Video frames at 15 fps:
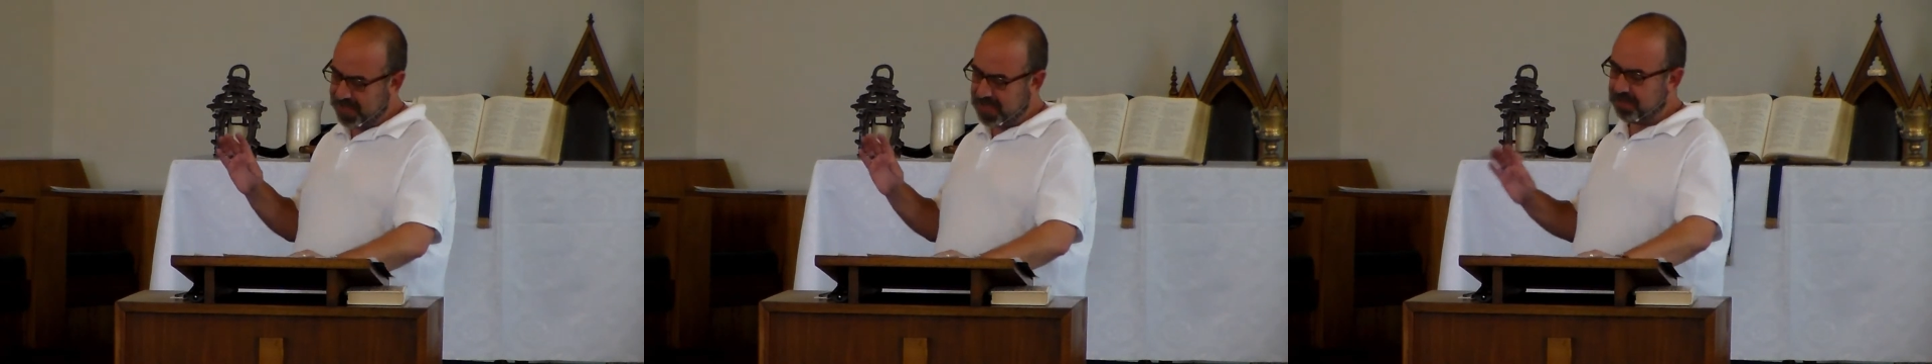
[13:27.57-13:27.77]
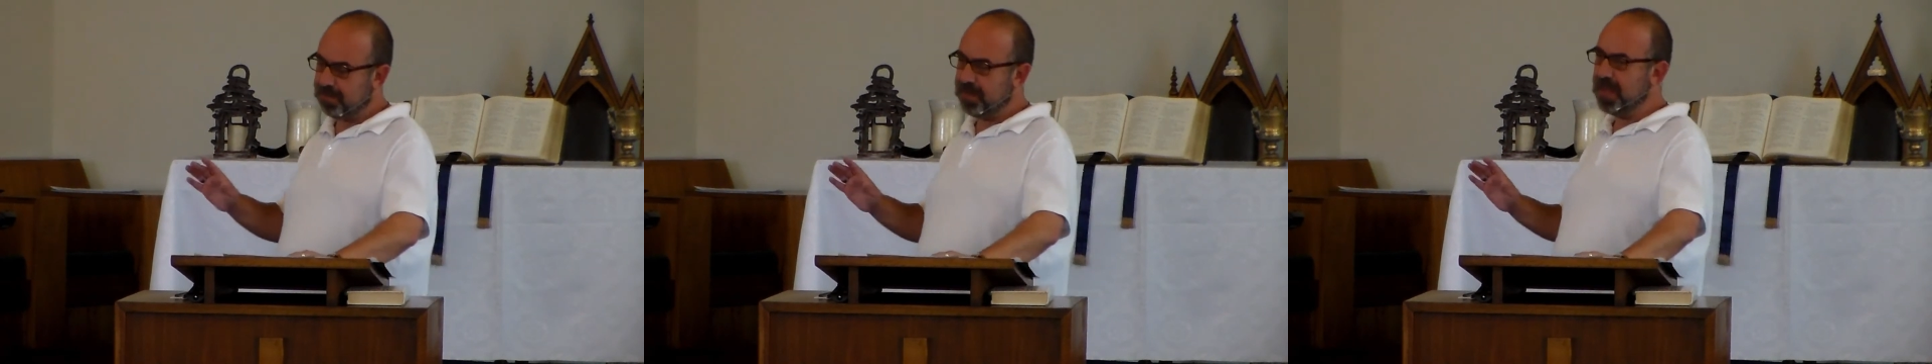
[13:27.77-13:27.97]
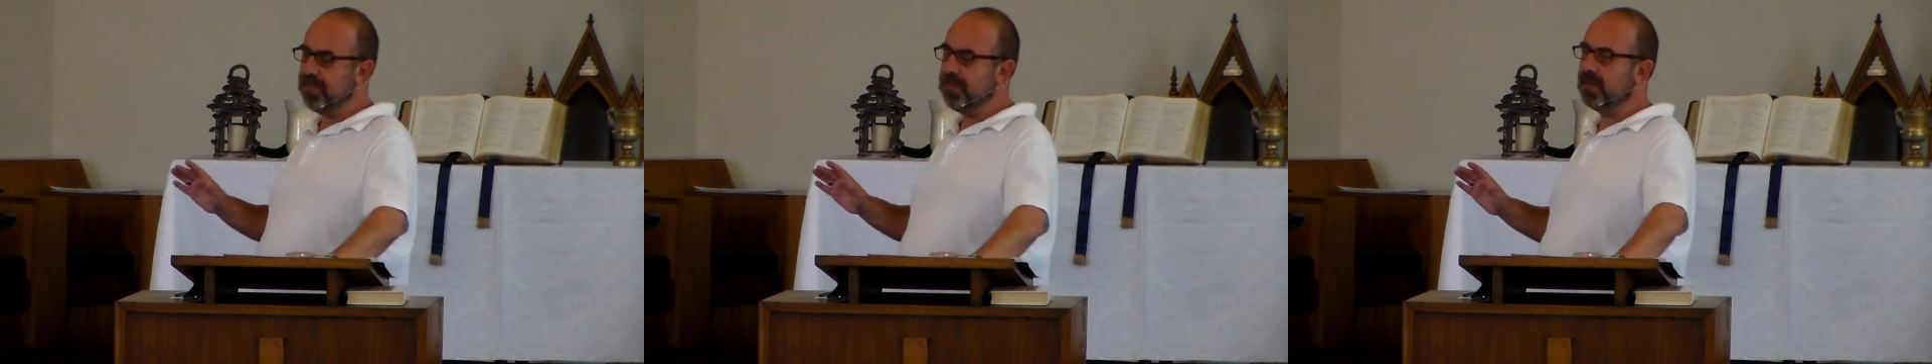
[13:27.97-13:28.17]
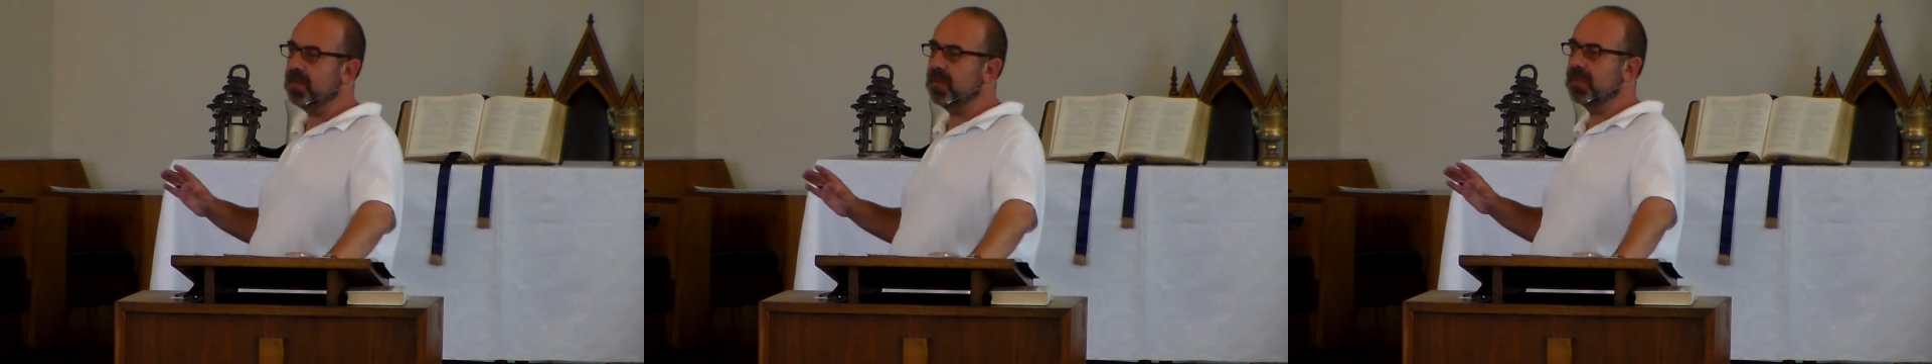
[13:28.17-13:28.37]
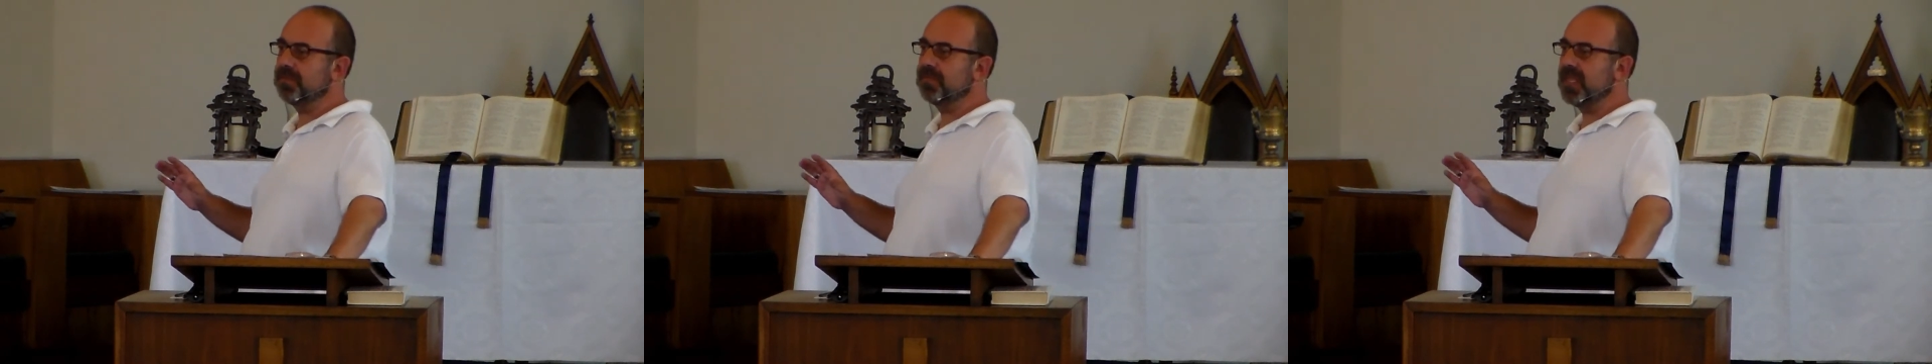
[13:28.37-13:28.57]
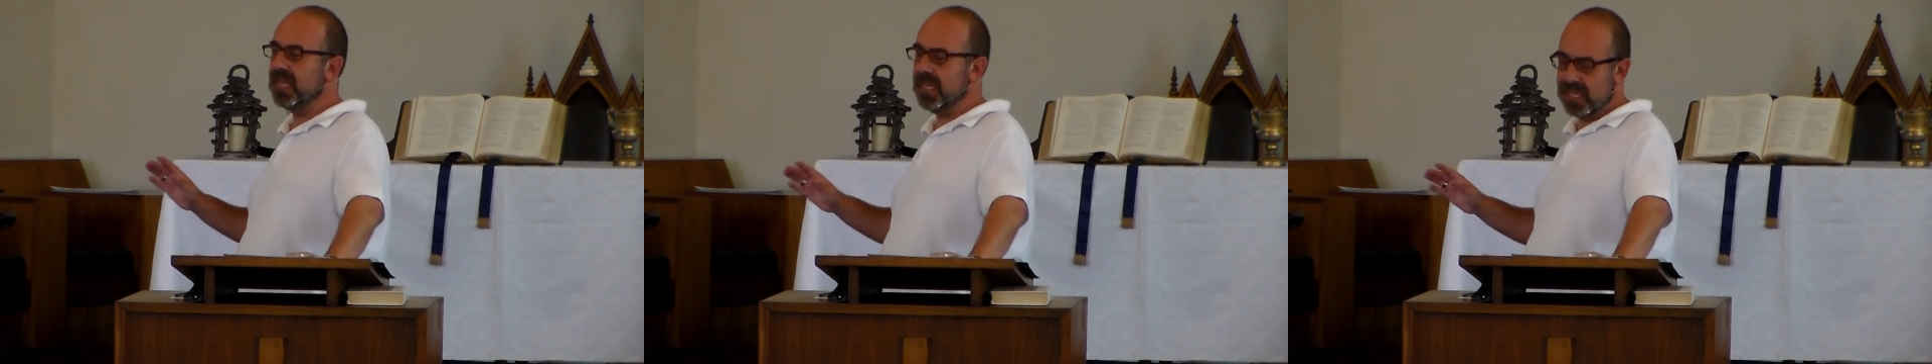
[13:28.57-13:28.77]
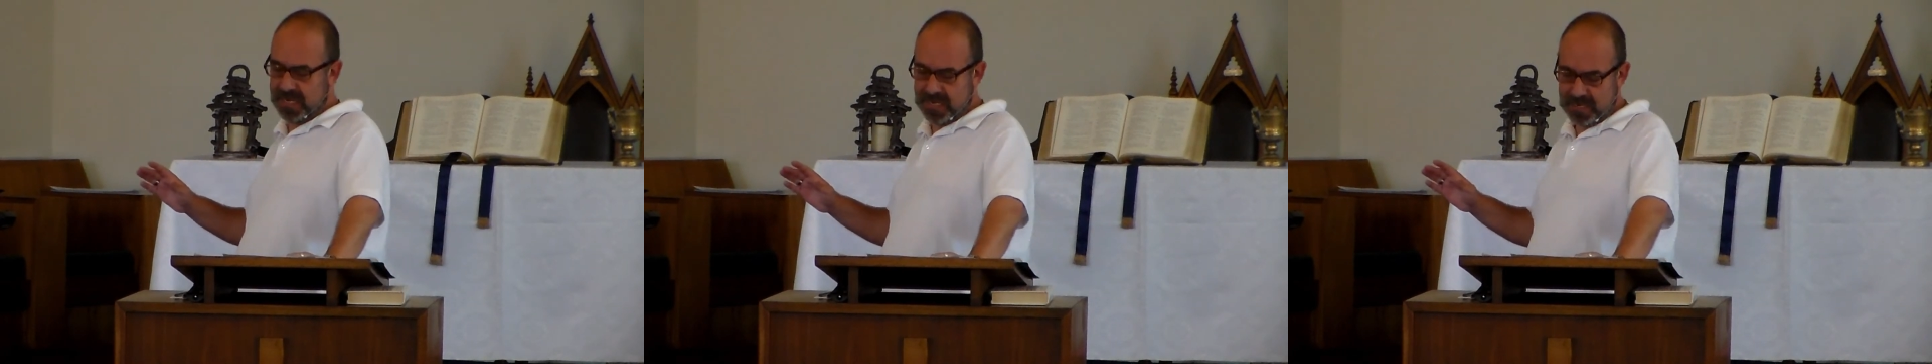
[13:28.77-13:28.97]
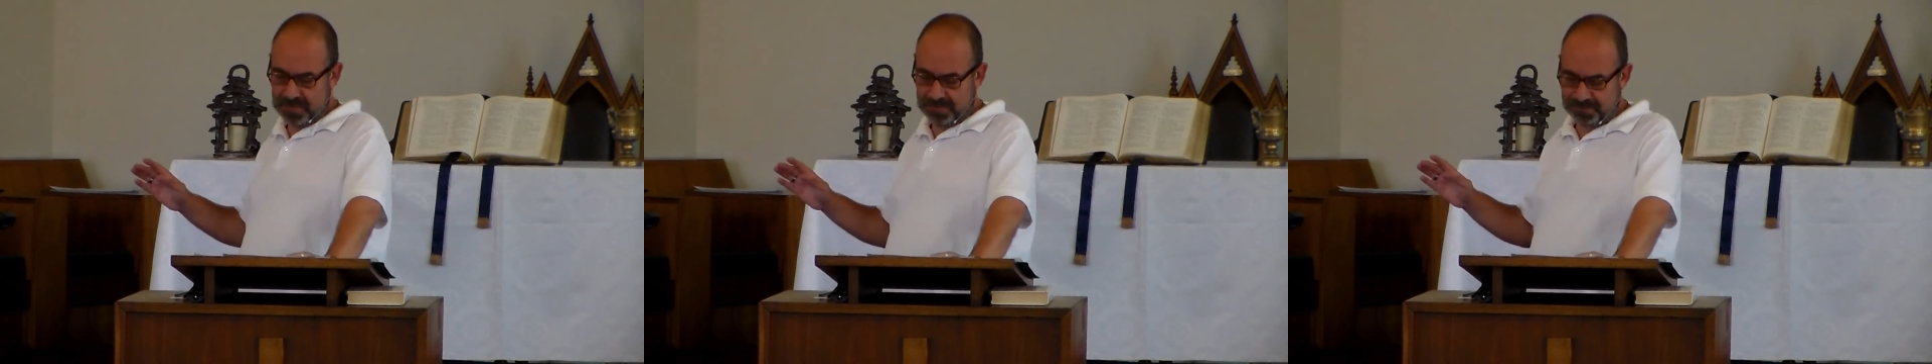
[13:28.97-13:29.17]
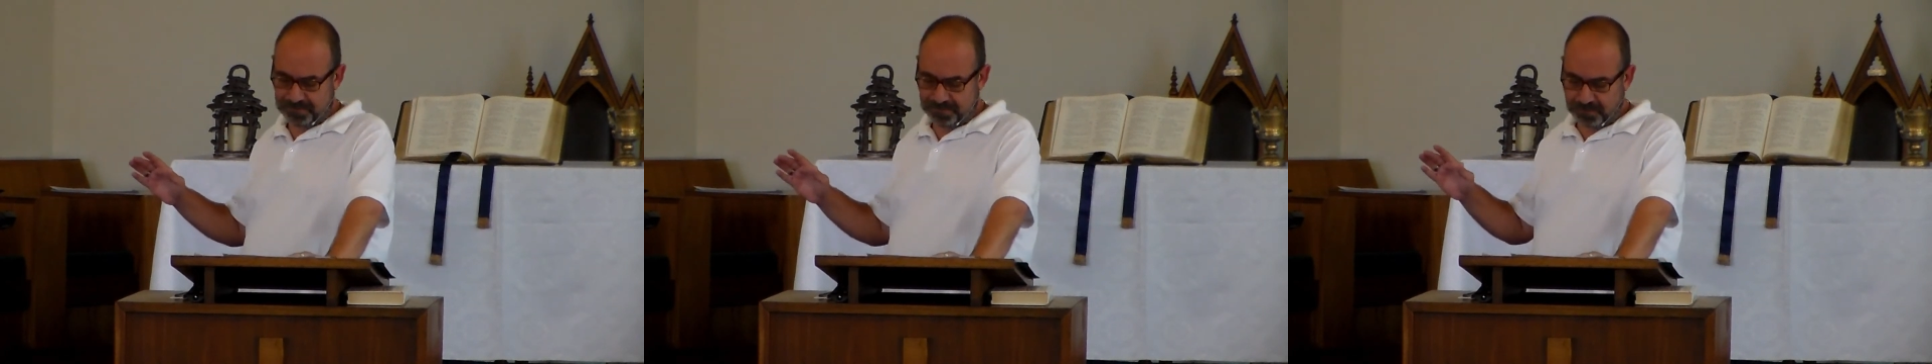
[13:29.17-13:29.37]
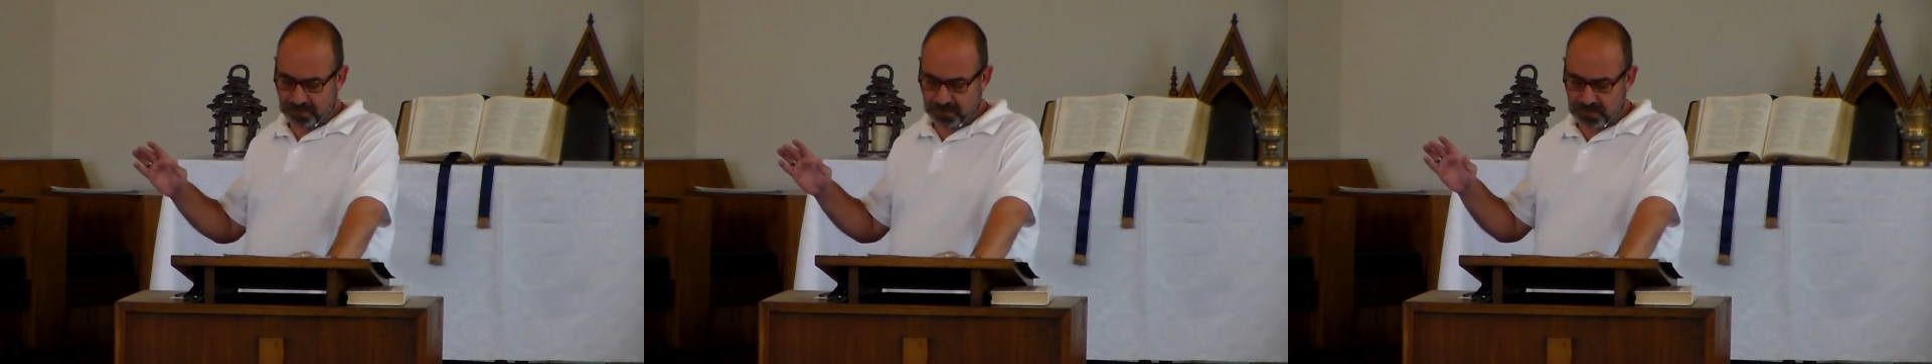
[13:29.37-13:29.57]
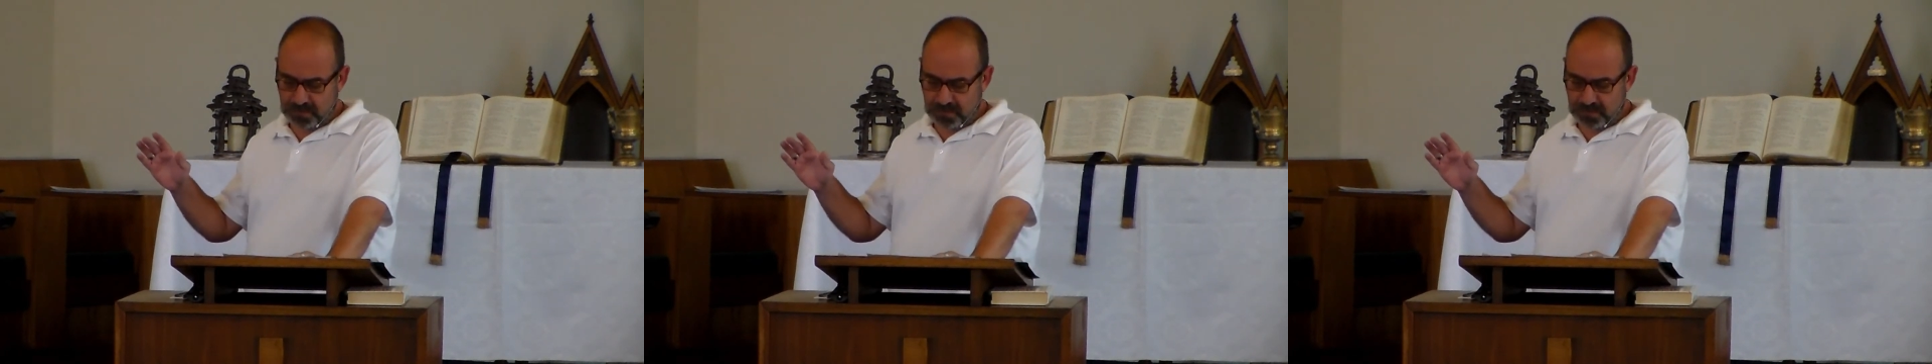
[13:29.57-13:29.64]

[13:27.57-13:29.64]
but the people in